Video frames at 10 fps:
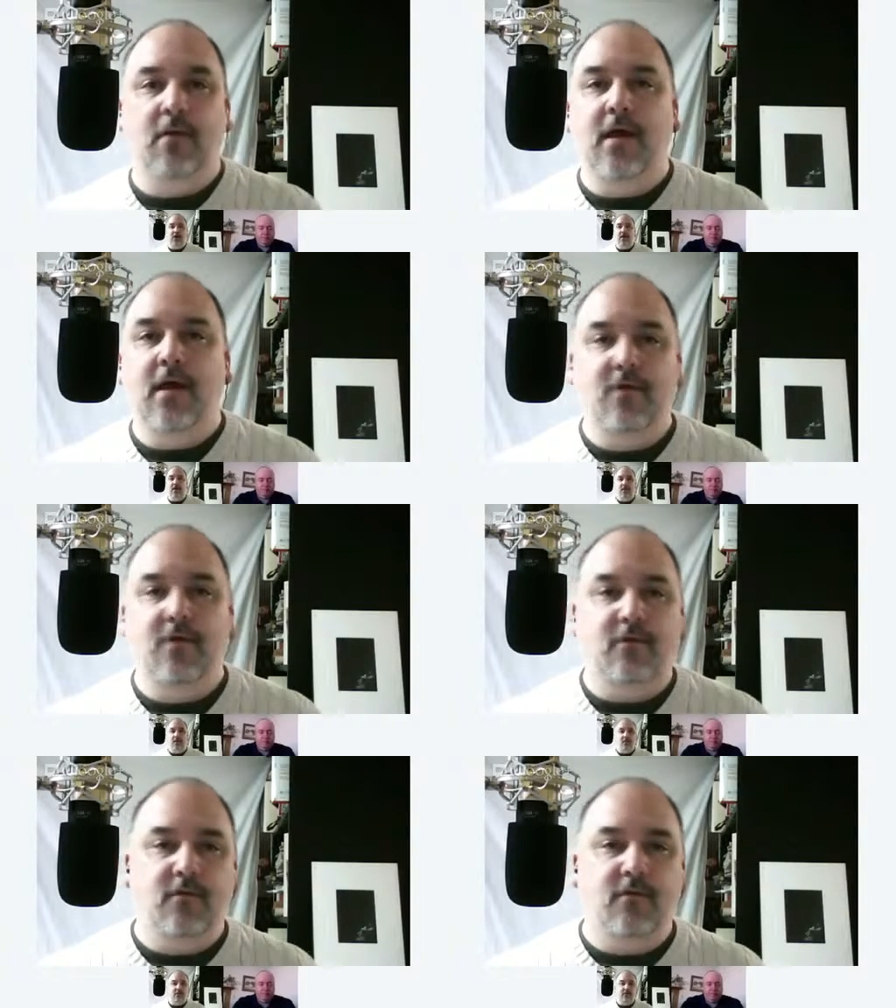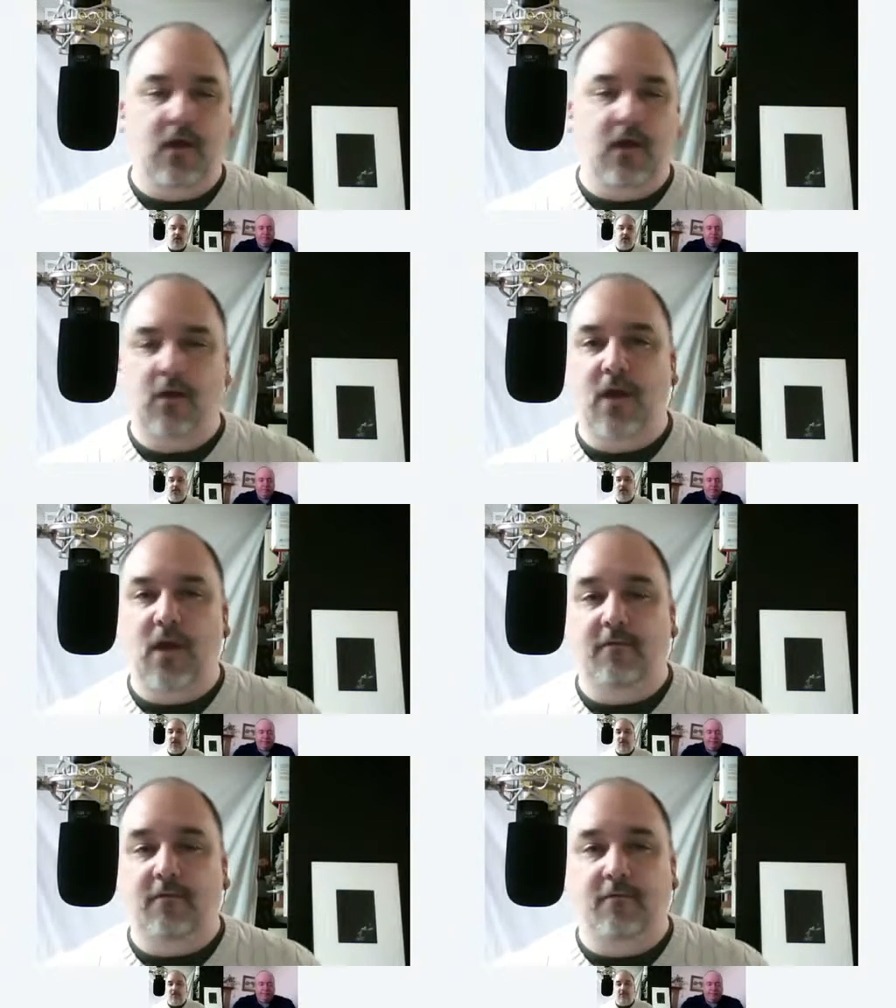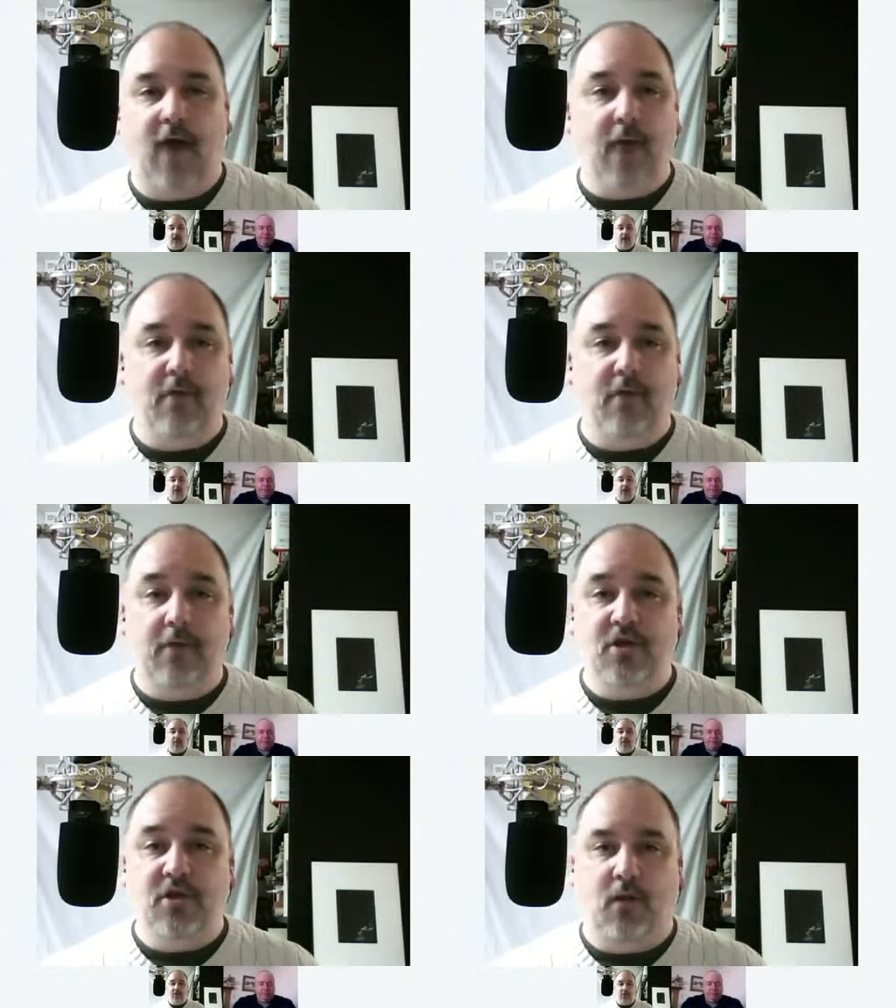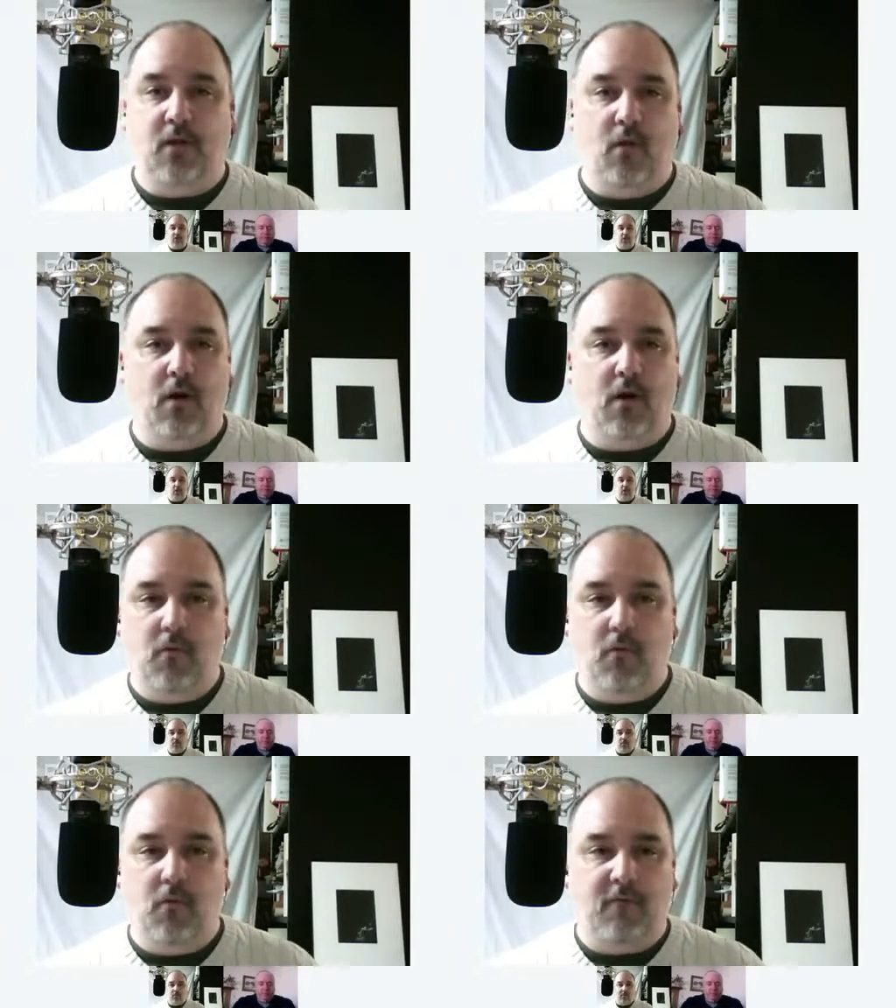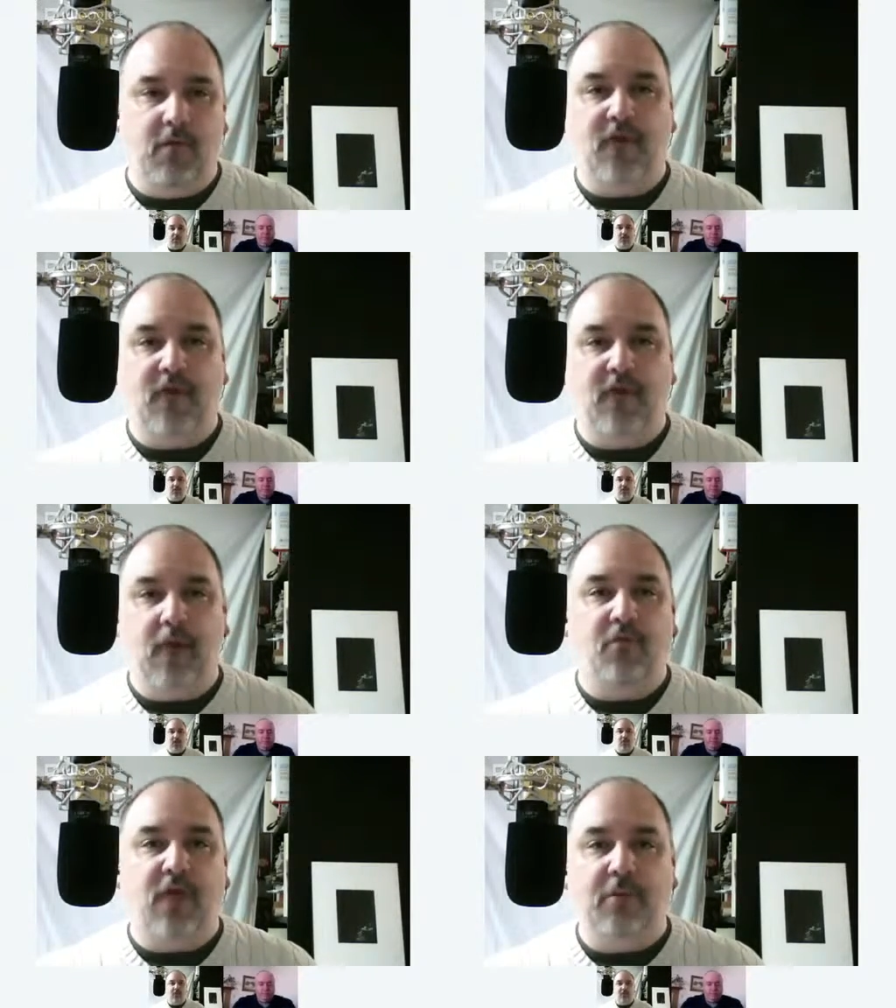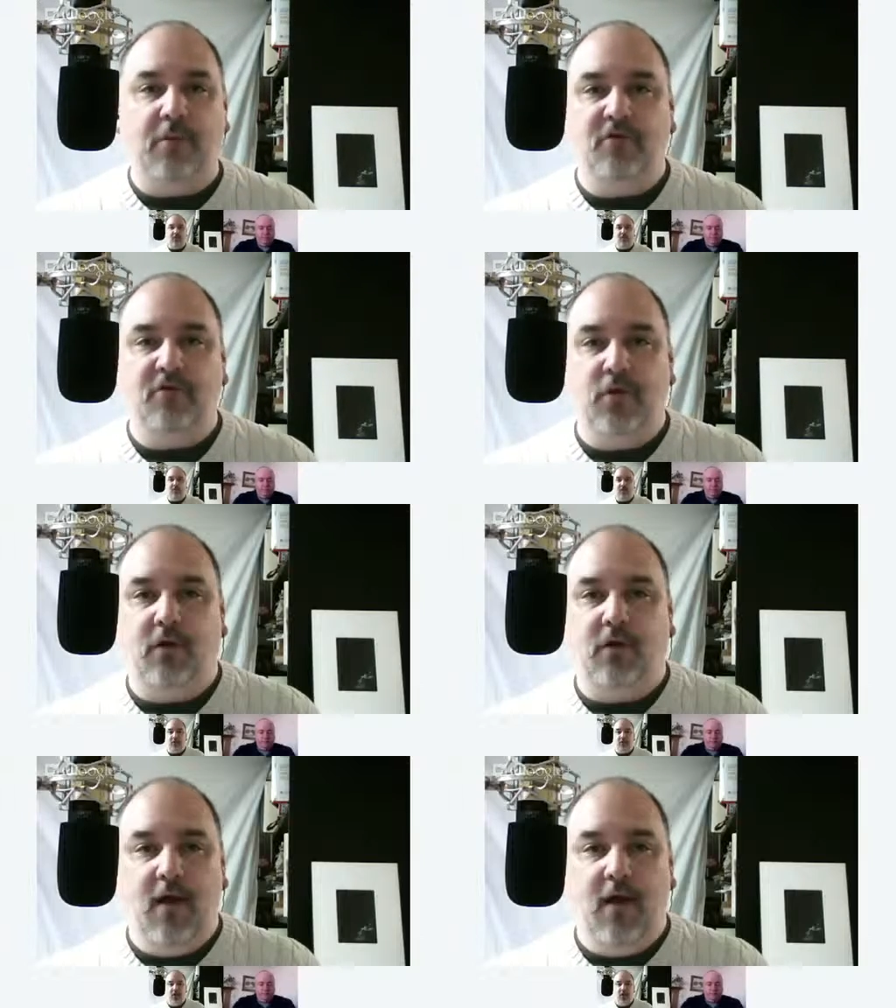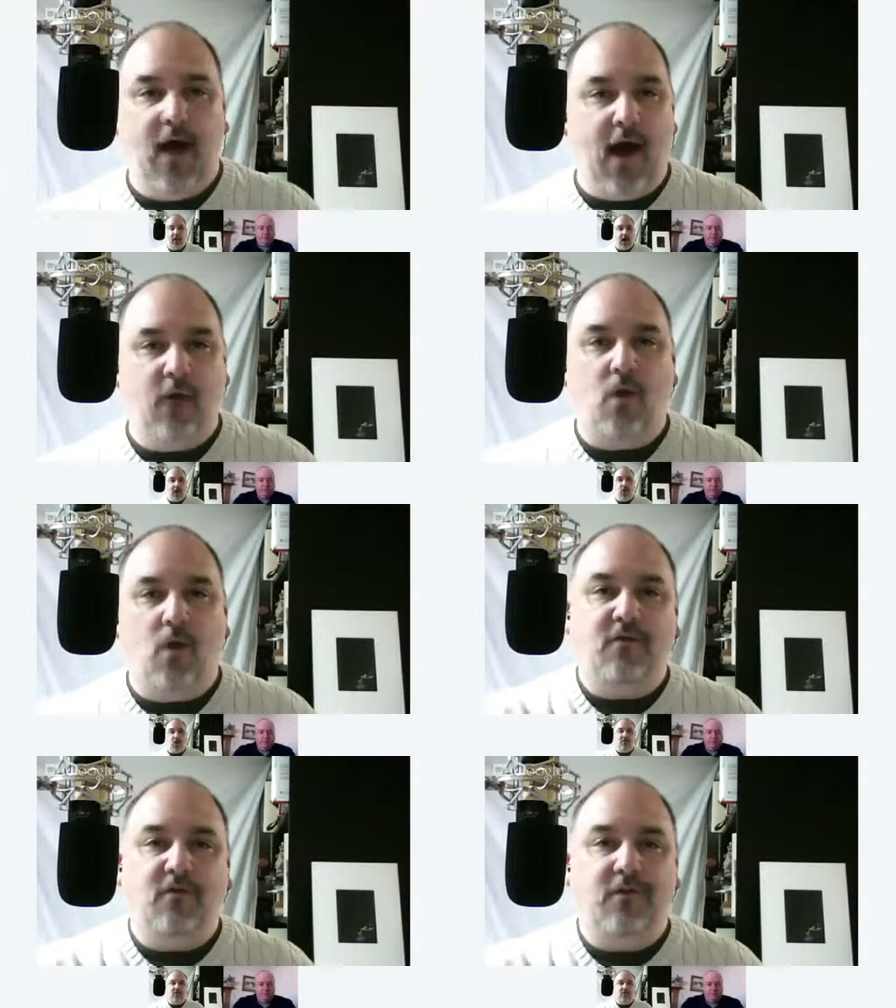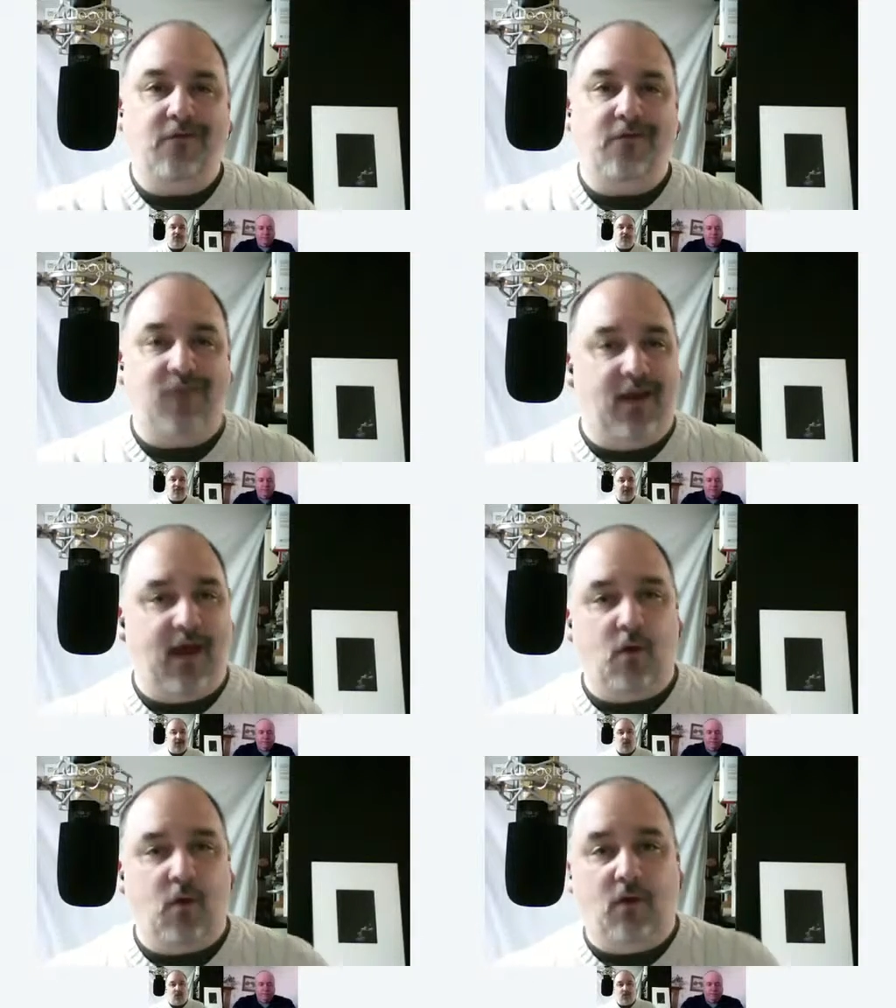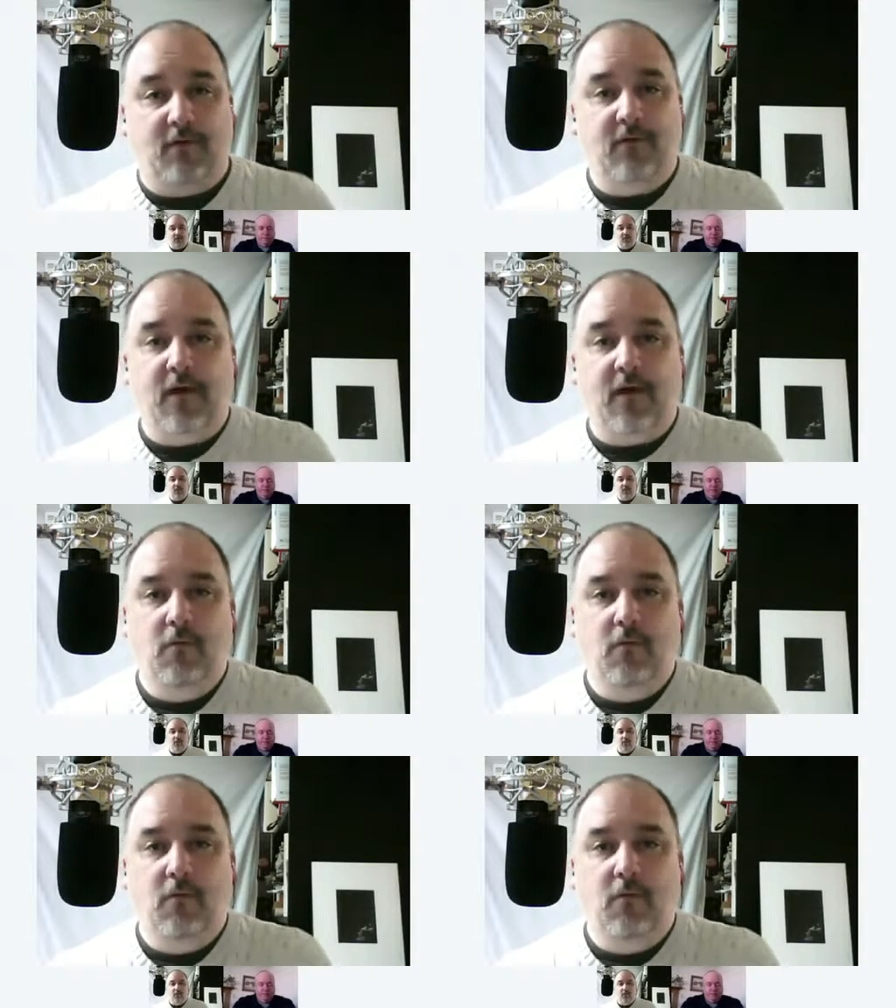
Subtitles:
In this new age of hybrid imaging, where we have mirrorless cameras capable of shooting high-quality stills and high-quality video,